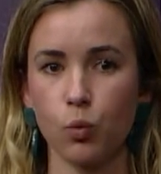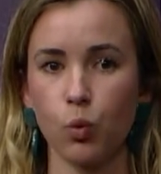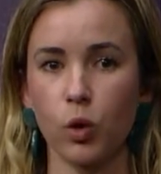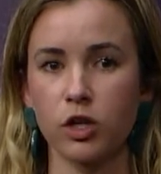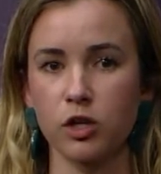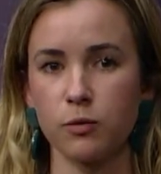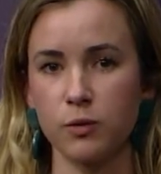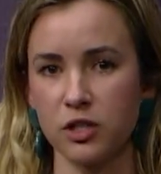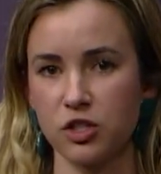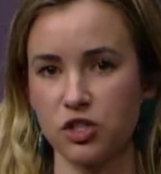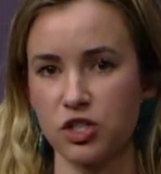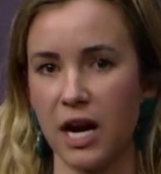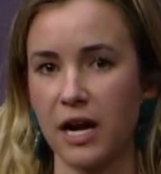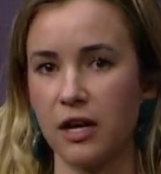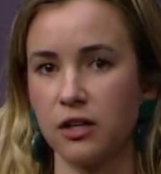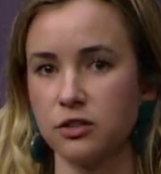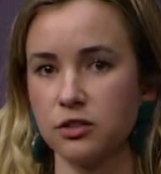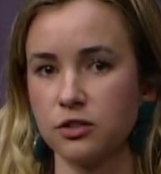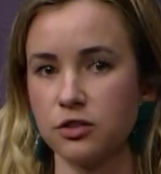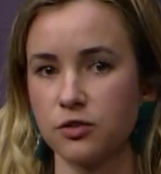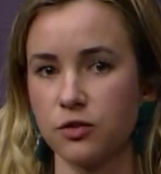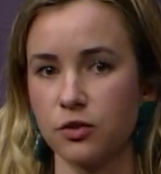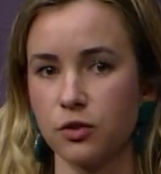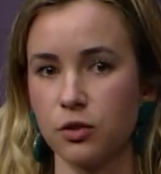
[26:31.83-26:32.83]
what could be a
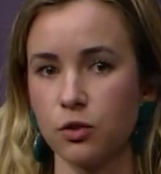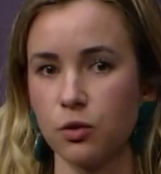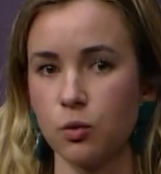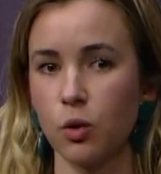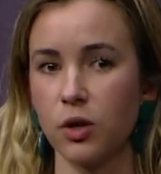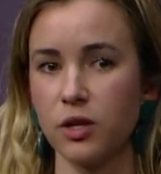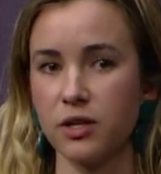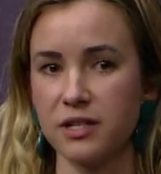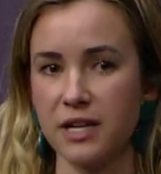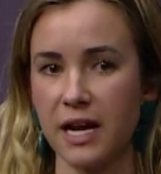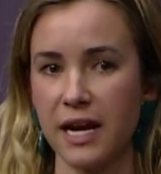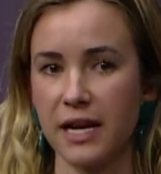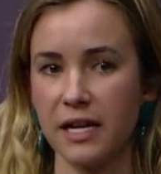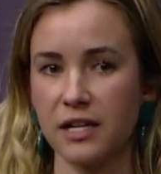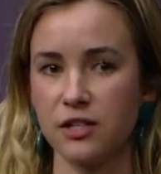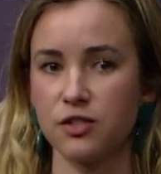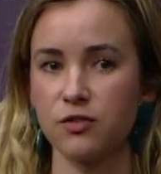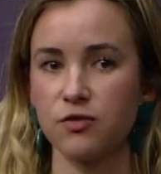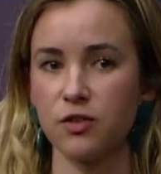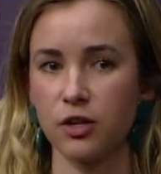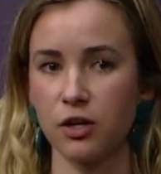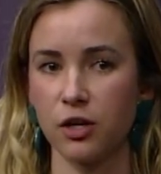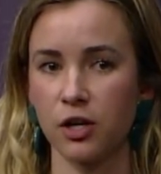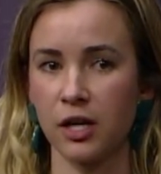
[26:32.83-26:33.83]
challenge for you one day
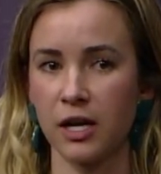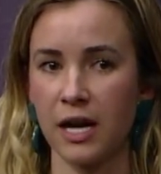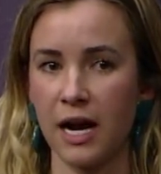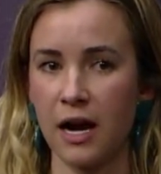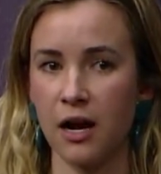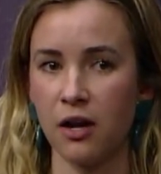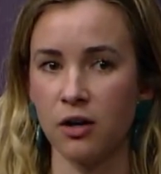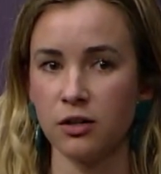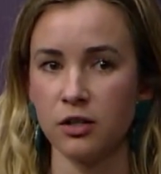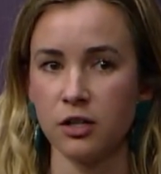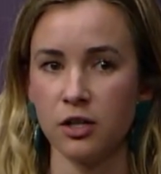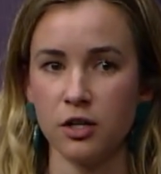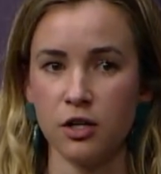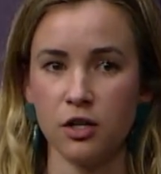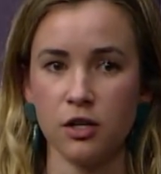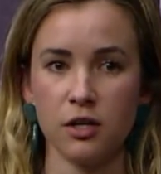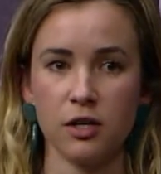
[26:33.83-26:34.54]
is figuring out